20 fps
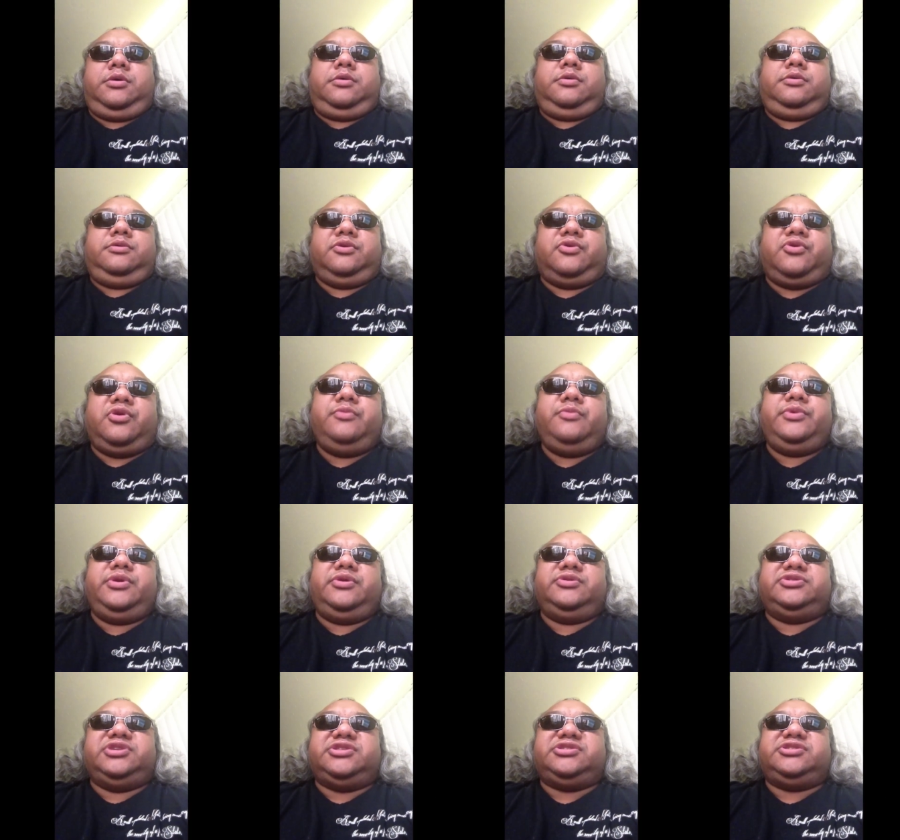The
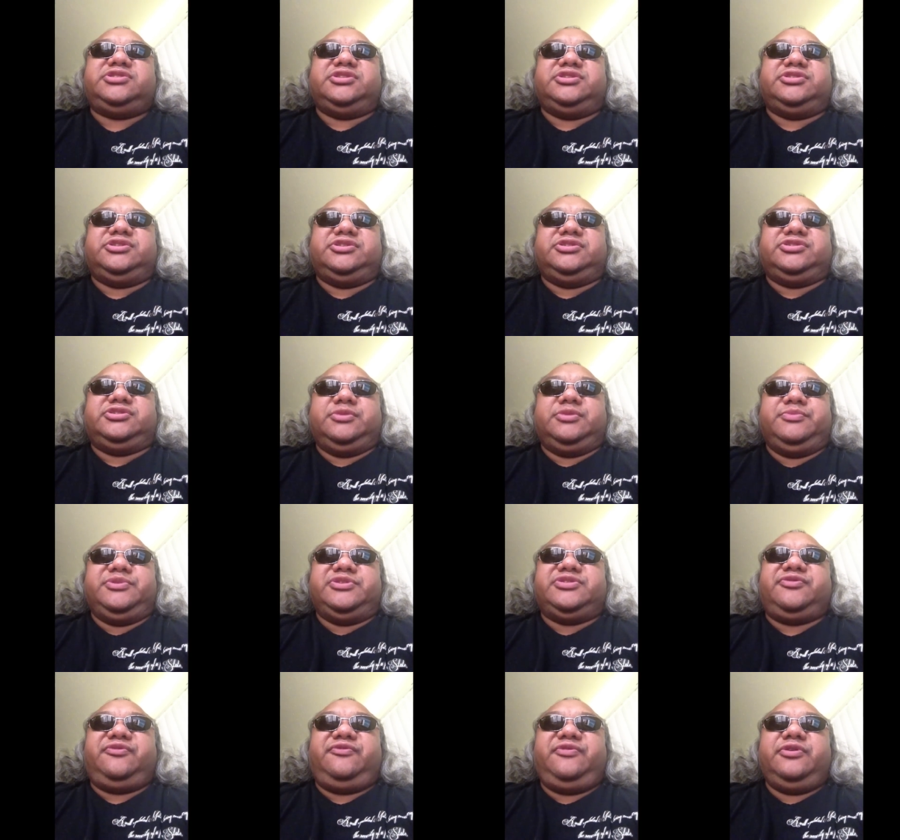criminal justice system
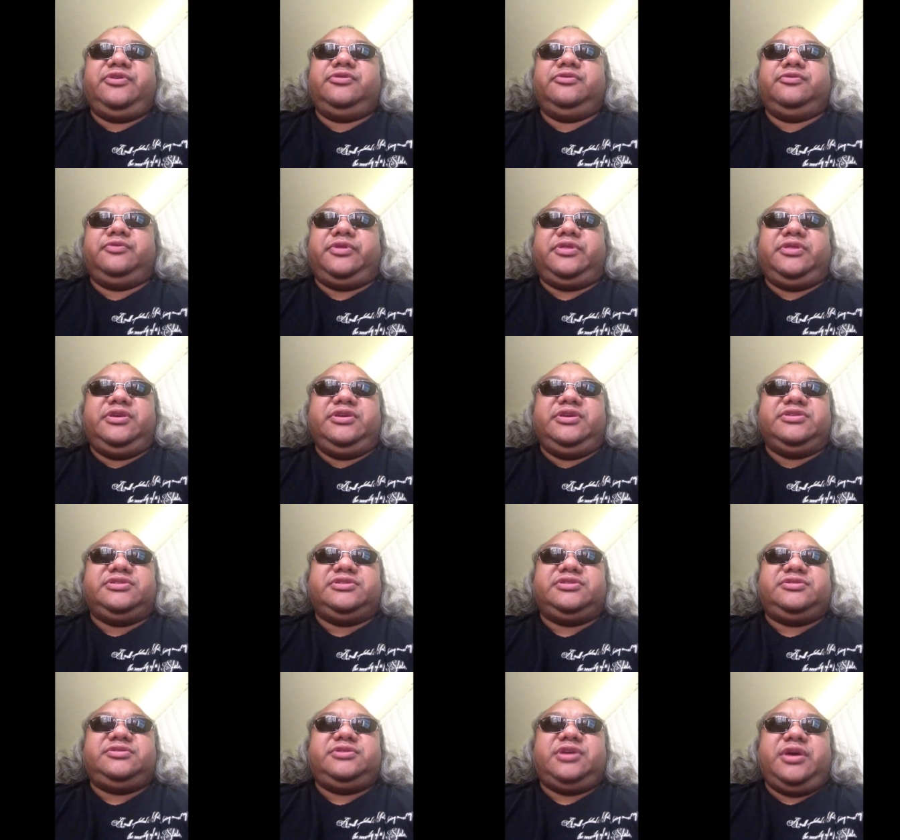is filled with
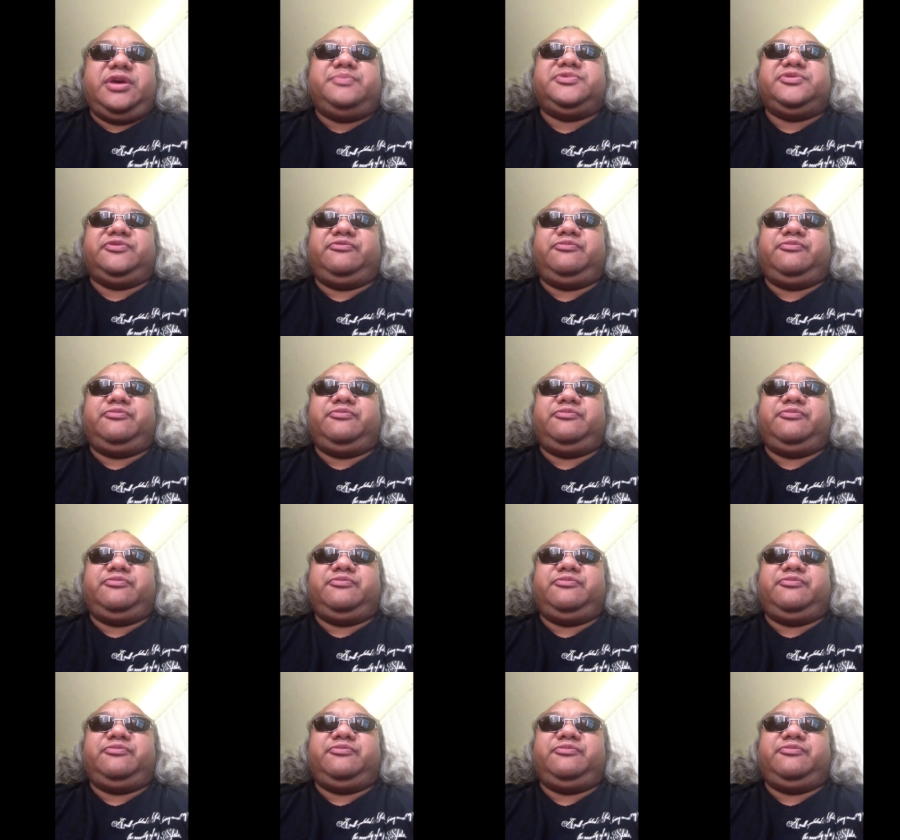these types of